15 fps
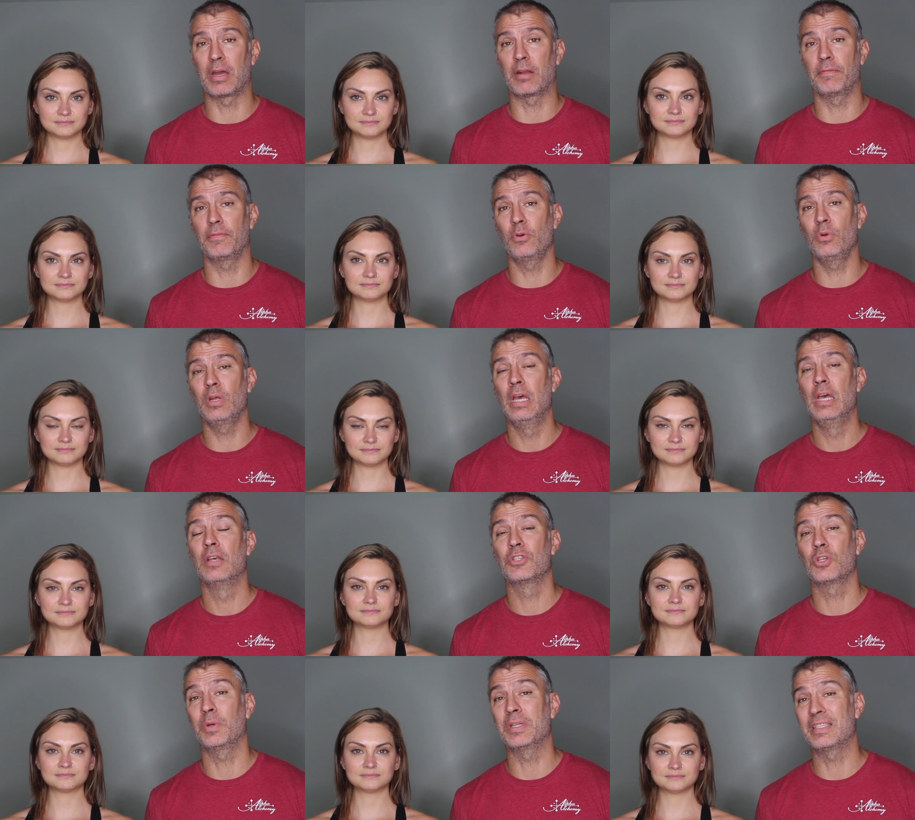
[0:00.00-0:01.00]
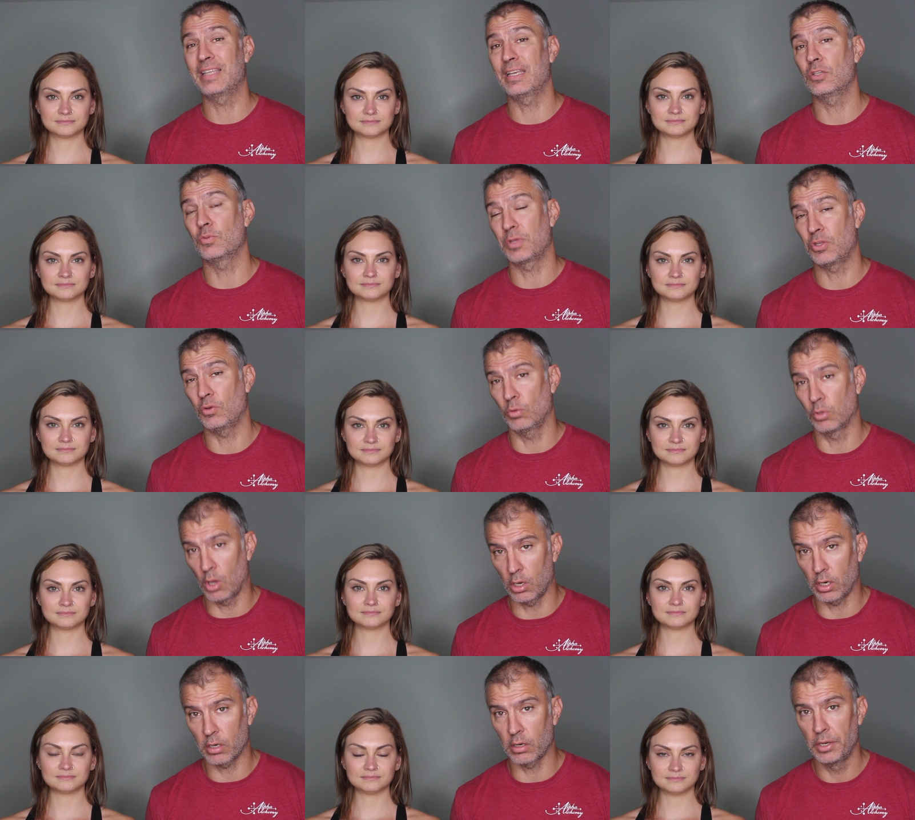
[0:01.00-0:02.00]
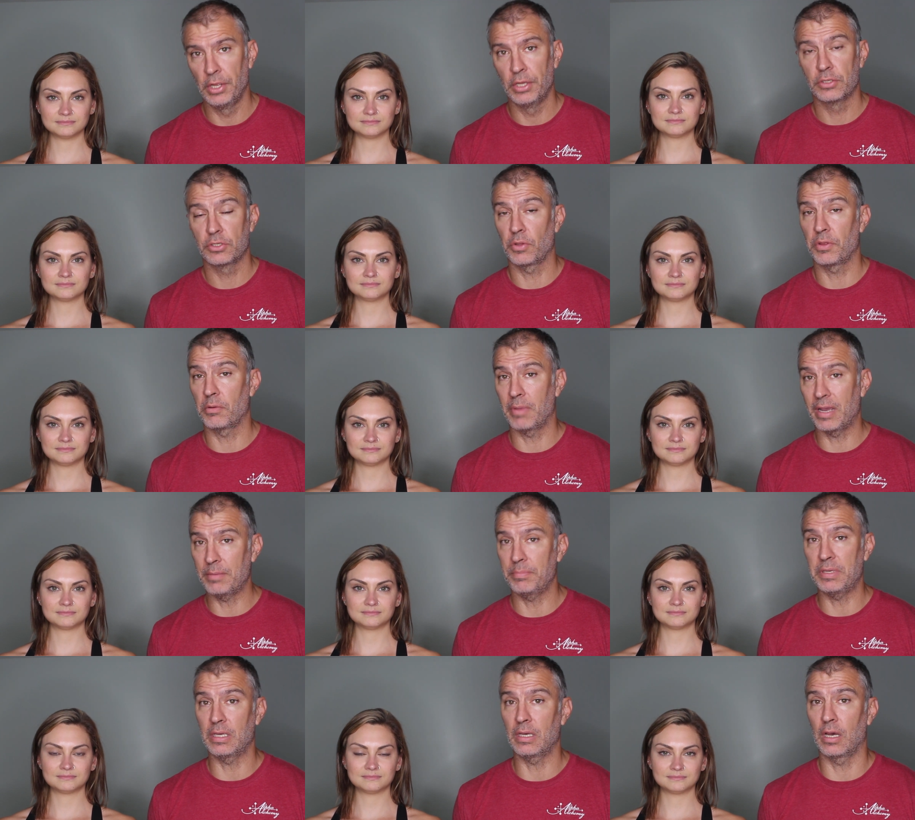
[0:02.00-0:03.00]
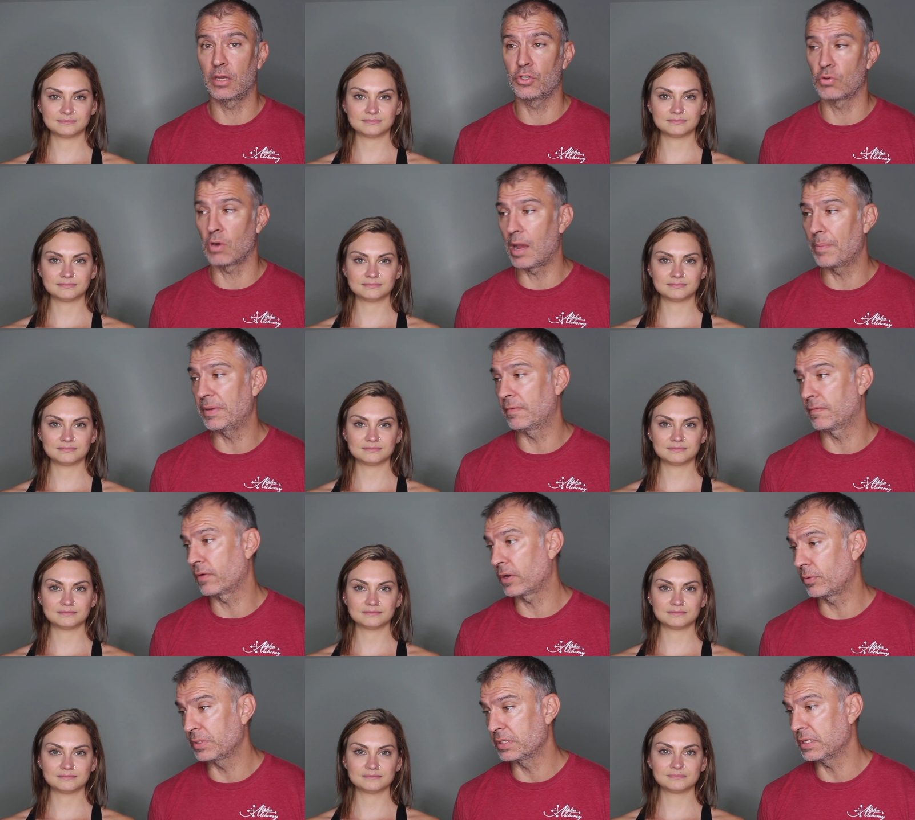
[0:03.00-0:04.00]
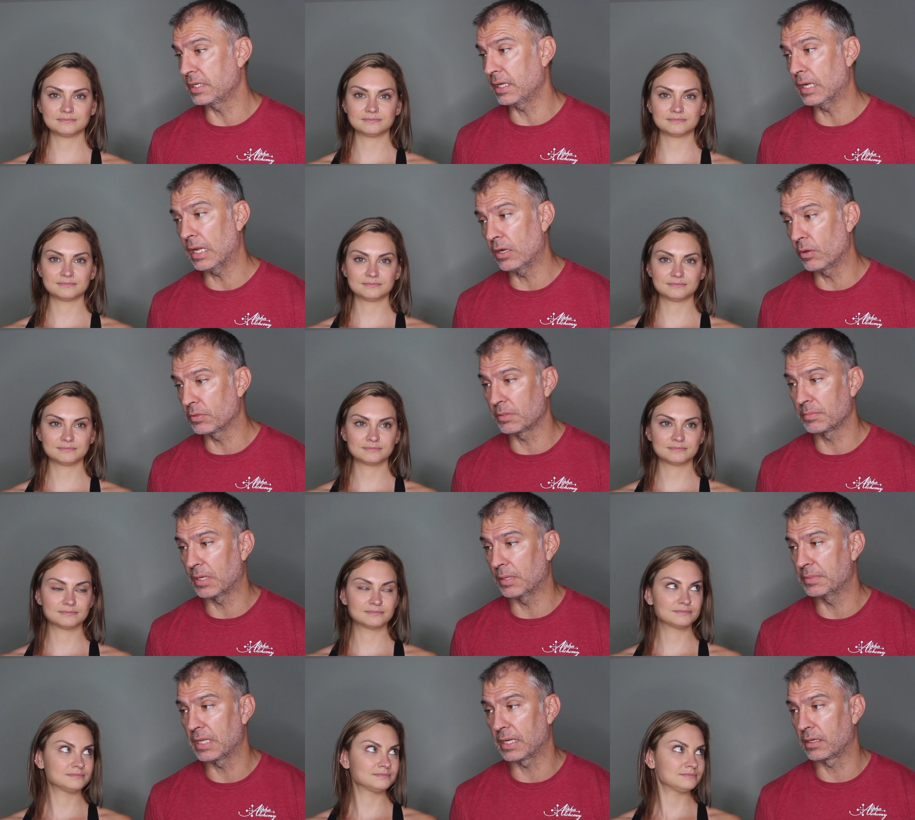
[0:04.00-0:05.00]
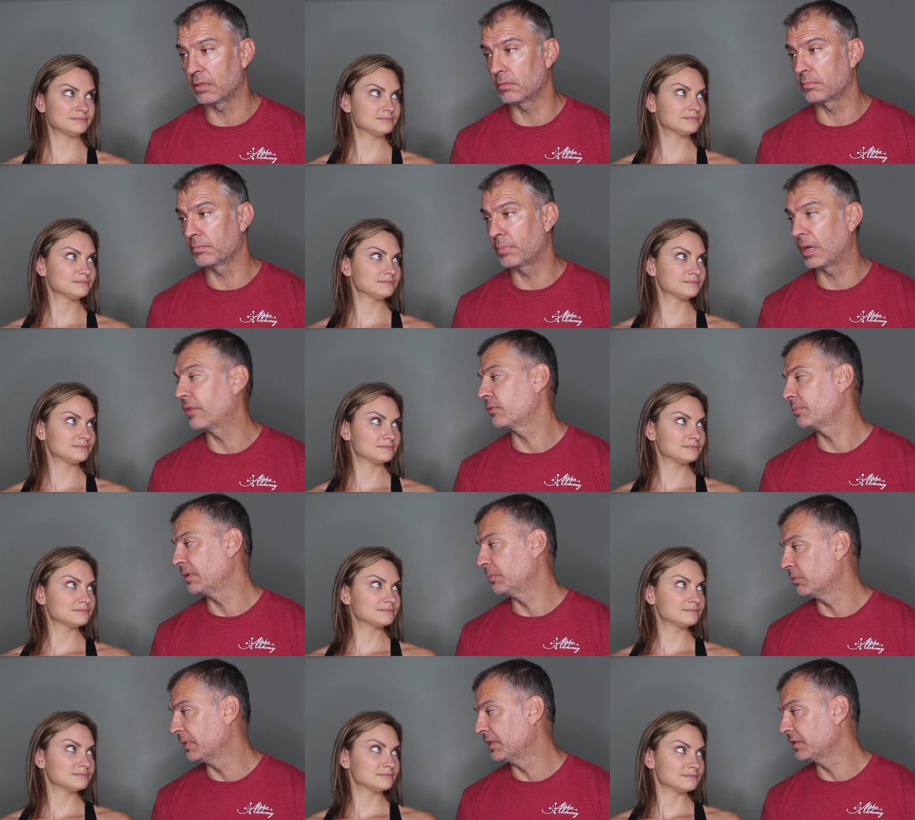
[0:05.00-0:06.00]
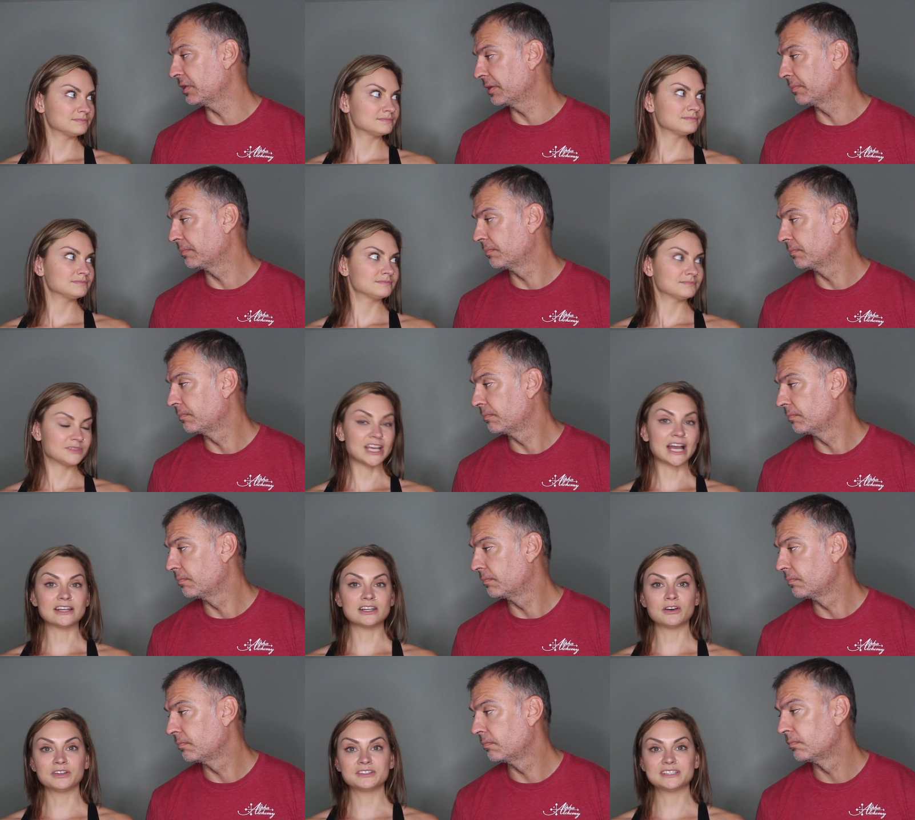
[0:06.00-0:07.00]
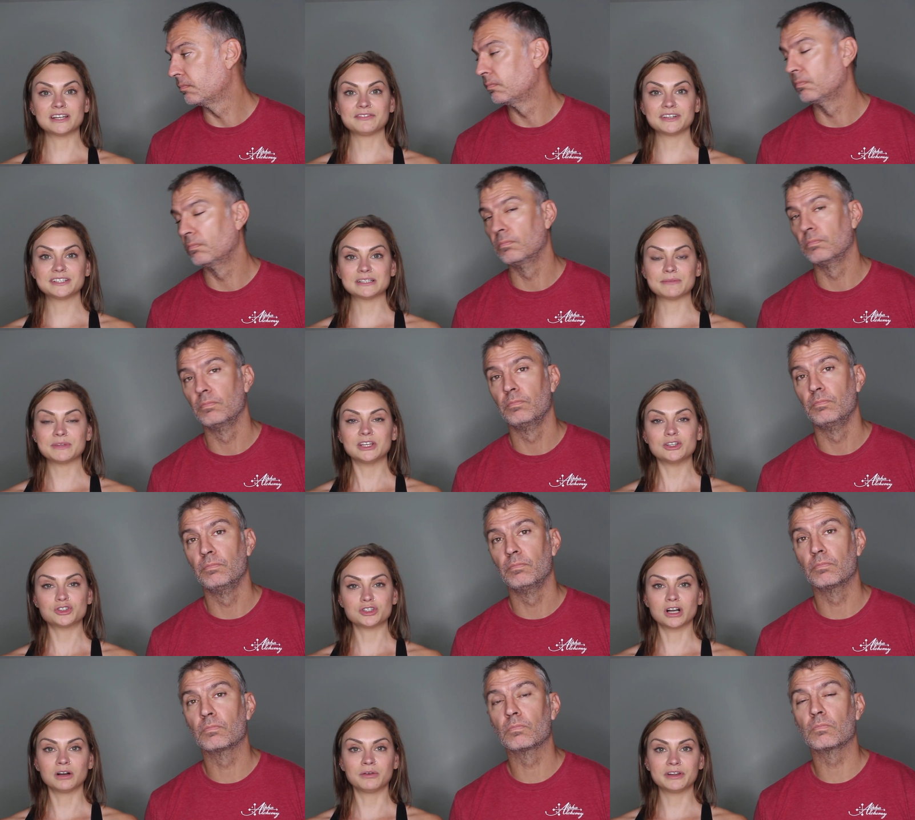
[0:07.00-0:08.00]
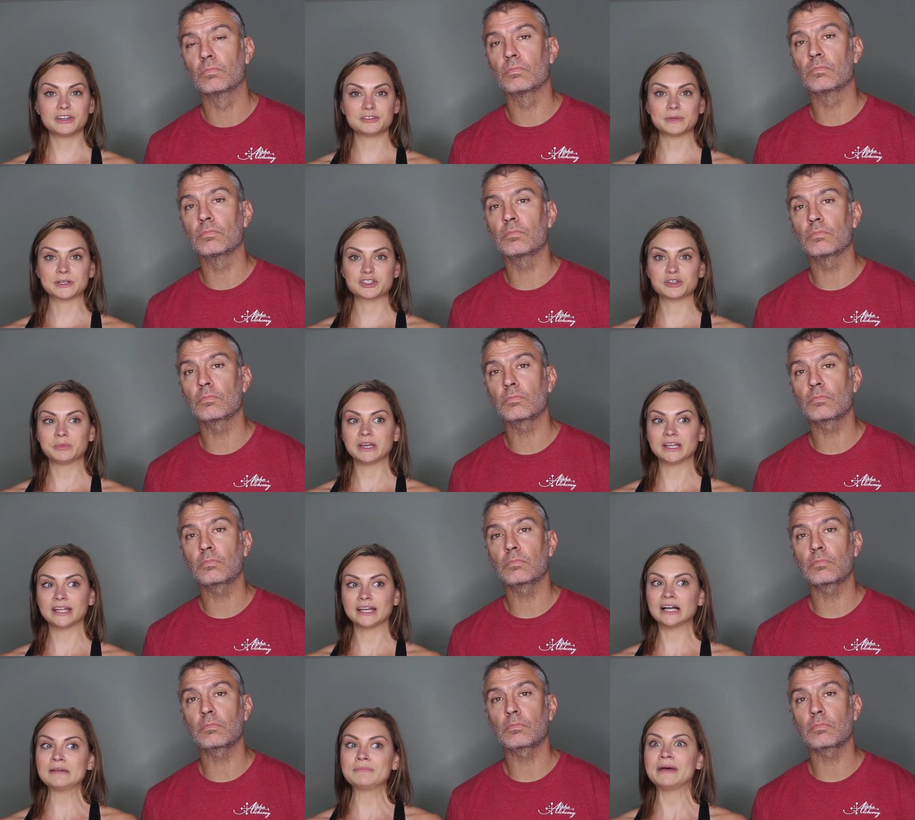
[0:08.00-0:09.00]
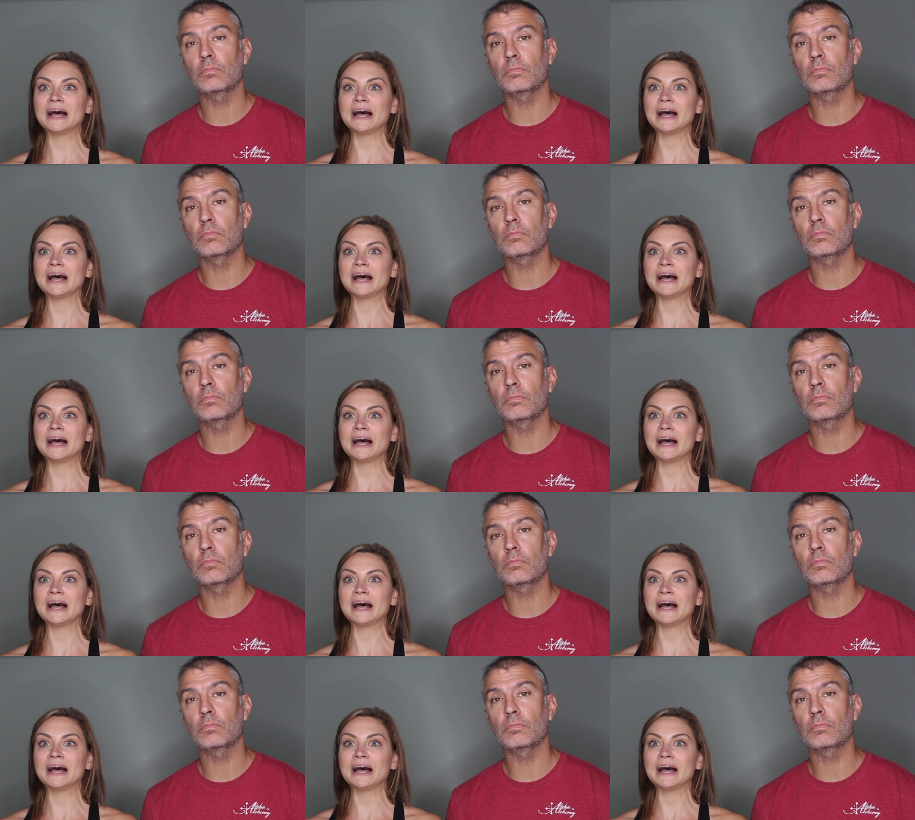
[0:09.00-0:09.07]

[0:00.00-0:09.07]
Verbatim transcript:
Speaker 1: amount of food, so it stays with you longer. So there might be a drop in frequency, and I know sometimes that can bother people
Speaker 2: mentally. Yeah, no, it's definitely something you struggle with, especially being like, I'm